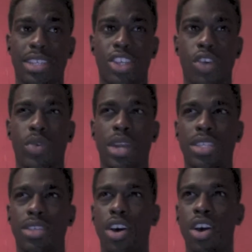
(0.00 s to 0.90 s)
So when I
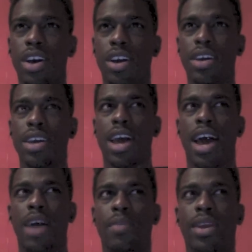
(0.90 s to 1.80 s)
saw her,
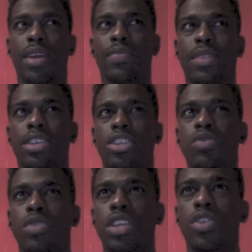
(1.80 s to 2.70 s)
I mean, she
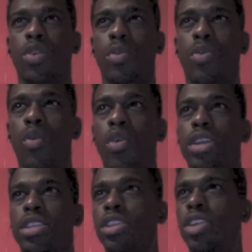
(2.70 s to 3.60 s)
was sitting on a porch,
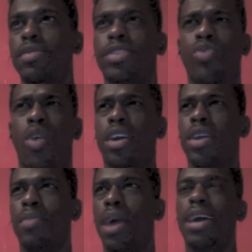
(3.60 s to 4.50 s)
and you know, I was just walking
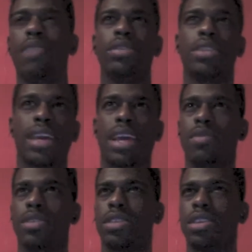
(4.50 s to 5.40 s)
by. It wasn't like I
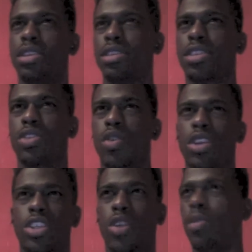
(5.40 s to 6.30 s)
was going in
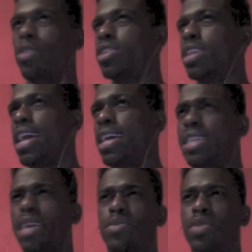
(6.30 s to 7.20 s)
slow motion. I had
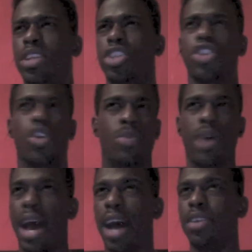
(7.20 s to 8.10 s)
time to really scope her
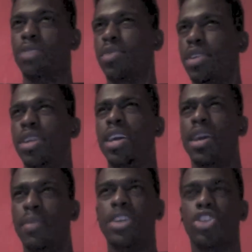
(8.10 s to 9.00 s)
out and really
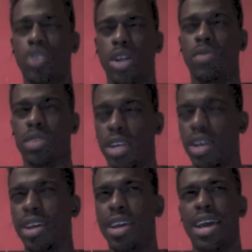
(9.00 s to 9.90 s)
make sure that was
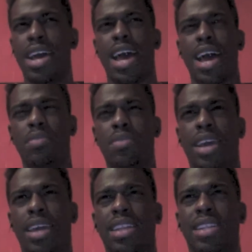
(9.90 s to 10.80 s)
her. I'm
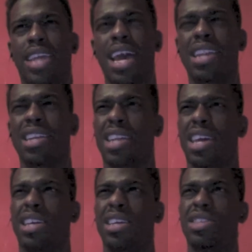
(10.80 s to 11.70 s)
like, that looked
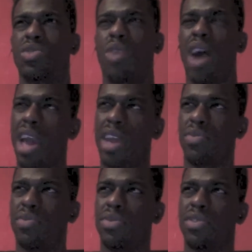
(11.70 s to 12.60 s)
like his wife.